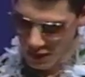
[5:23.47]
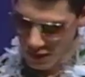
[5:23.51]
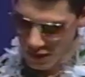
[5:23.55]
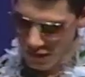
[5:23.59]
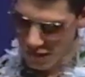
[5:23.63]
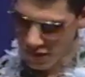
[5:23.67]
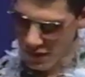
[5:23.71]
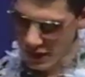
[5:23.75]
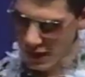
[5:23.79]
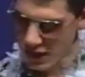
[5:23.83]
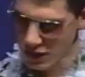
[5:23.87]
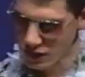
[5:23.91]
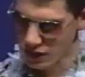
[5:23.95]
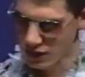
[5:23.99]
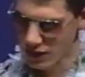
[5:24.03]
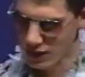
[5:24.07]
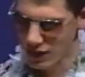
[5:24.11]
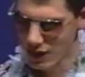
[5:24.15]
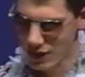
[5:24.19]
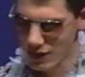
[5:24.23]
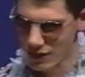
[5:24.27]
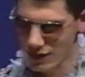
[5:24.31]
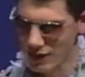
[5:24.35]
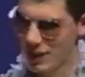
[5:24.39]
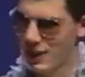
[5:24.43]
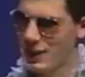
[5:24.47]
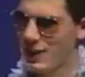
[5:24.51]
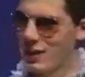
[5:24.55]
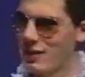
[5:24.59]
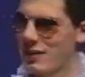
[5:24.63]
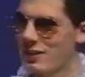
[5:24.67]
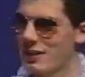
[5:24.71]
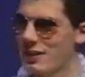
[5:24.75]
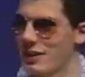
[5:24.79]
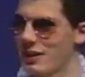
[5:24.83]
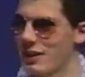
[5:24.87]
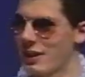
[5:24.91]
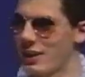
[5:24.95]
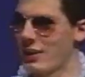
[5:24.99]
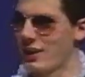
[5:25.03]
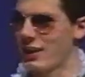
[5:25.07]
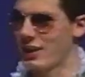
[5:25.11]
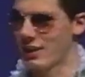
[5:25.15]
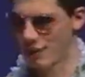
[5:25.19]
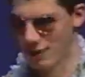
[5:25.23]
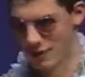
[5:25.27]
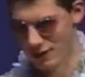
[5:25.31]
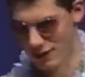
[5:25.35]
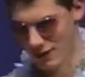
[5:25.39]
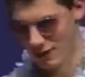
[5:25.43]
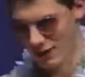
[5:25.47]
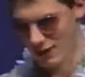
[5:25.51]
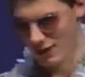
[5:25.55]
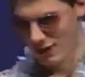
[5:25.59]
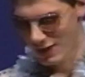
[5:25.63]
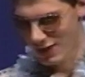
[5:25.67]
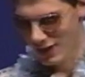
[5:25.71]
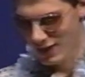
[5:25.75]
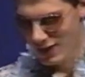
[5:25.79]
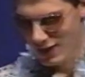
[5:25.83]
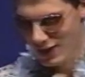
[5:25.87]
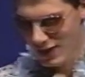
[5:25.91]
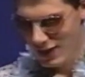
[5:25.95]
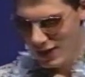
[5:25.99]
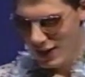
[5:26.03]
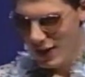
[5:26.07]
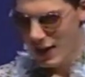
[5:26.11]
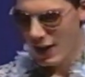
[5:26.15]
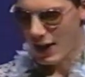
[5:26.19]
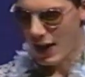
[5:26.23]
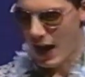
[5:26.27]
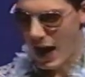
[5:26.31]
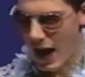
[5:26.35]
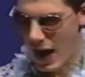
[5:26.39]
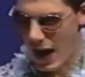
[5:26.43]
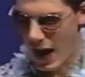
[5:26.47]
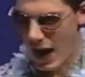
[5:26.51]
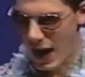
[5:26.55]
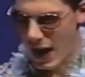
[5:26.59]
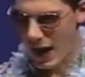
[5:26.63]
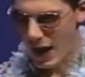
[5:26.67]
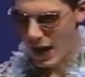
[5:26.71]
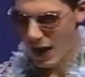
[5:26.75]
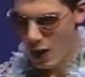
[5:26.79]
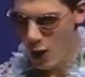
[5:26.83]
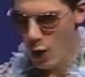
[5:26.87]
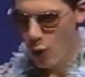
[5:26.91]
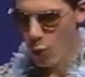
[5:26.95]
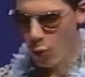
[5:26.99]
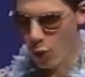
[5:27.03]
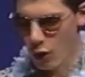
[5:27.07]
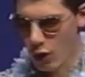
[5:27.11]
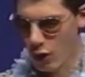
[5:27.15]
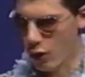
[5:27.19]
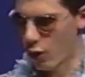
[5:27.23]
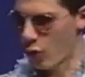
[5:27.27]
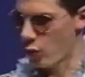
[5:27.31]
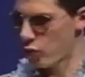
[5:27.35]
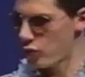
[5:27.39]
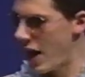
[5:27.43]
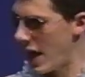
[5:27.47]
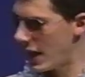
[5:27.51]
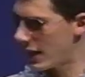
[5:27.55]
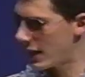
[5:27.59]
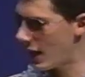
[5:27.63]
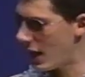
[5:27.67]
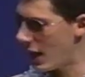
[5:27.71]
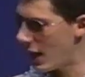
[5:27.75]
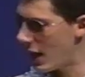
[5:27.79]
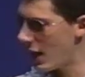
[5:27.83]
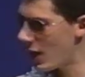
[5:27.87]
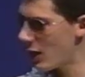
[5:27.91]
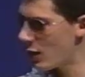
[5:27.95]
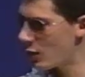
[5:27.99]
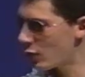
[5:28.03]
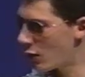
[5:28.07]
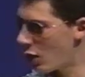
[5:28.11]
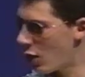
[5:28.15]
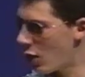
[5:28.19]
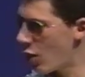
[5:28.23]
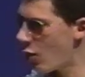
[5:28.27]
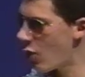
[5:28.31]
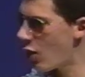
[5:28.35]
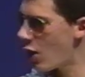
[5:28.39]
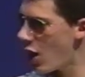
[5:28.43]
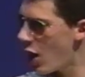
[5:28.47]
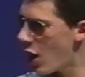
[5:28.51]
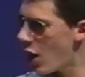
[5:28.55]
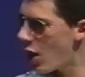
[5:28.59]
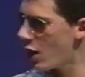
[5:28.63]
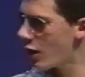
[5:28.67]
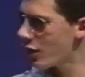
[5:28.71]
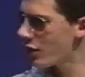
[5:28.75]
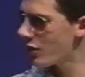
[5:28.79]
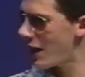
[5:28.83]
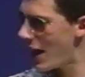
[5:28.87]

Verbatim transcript: Finish these Kiss lyrics. Oh, man. I want to rock and roll all